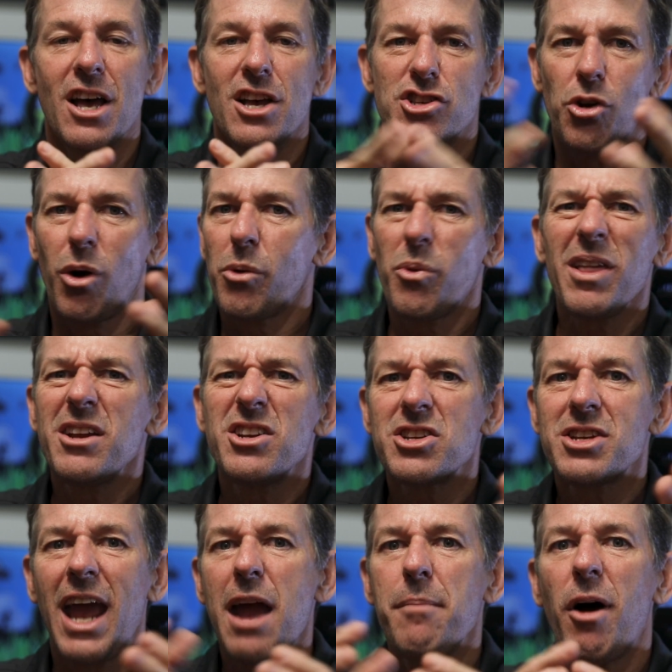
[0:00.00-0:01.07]
So it really
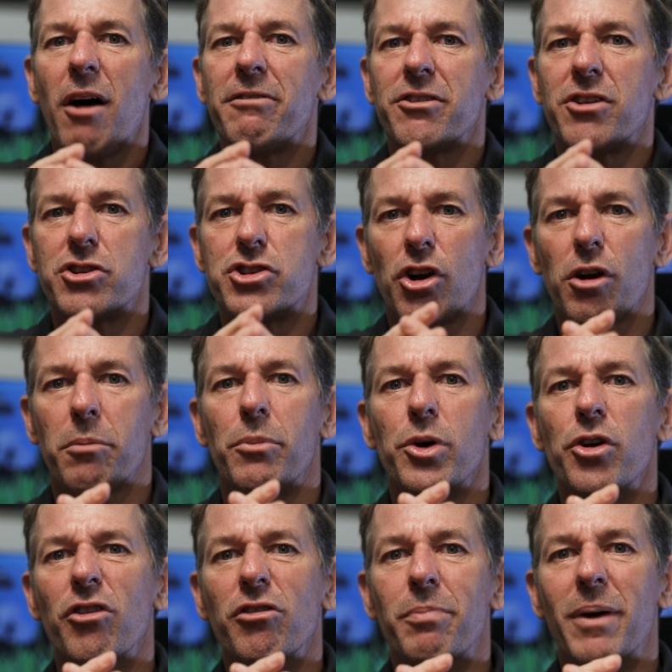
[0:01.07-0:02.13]
just came off as a jerk
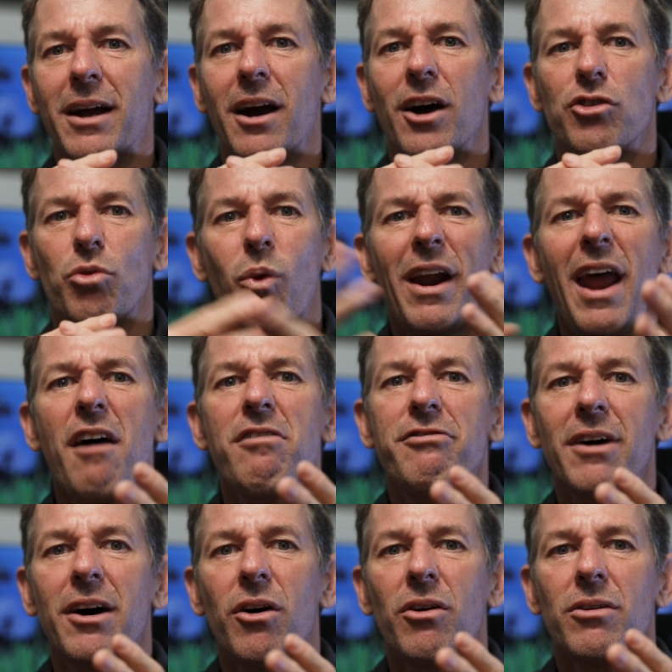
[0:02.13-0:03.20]
move because what I
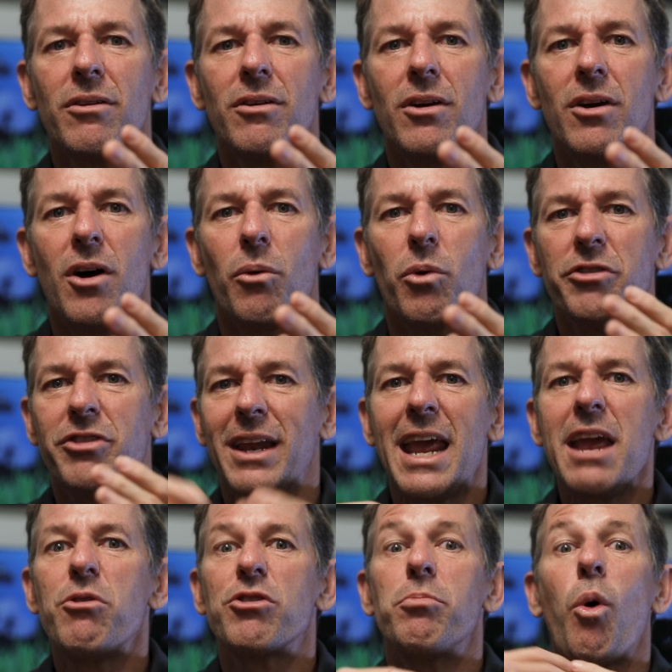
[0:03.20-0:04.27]
felt was that
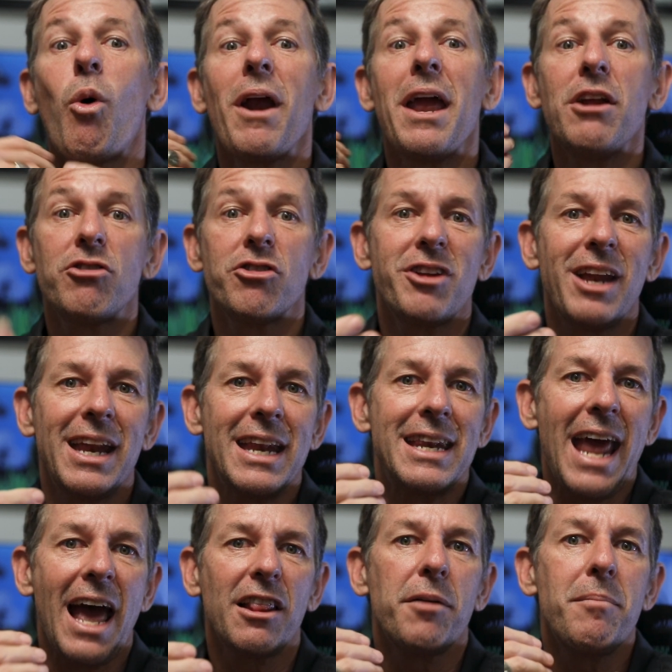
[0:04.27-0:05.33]
he was more interested in
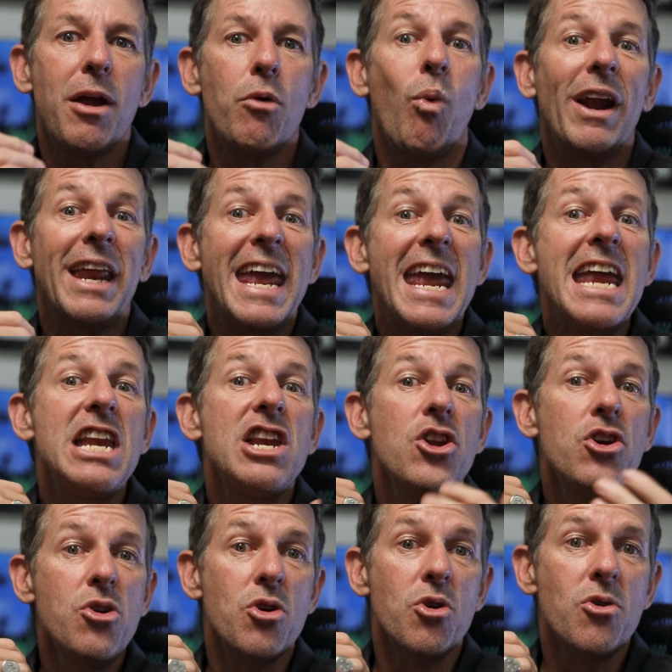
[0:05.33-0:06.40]
telling me what he
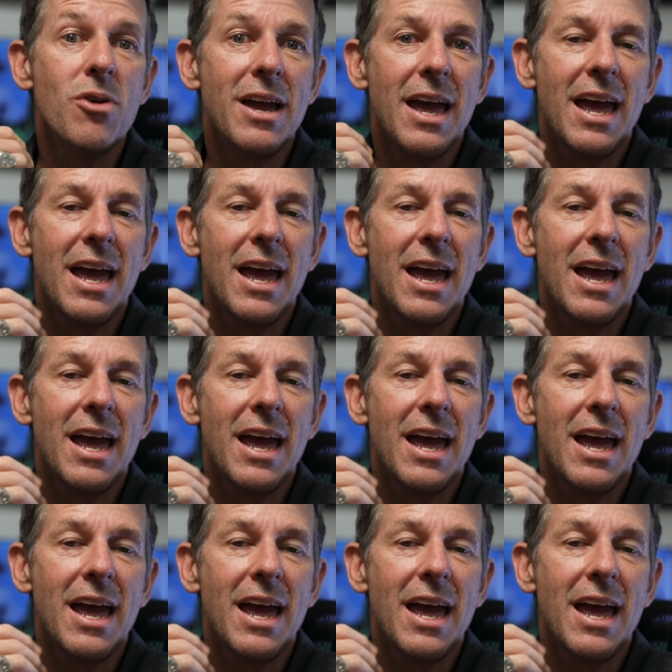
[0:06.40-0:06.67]
knew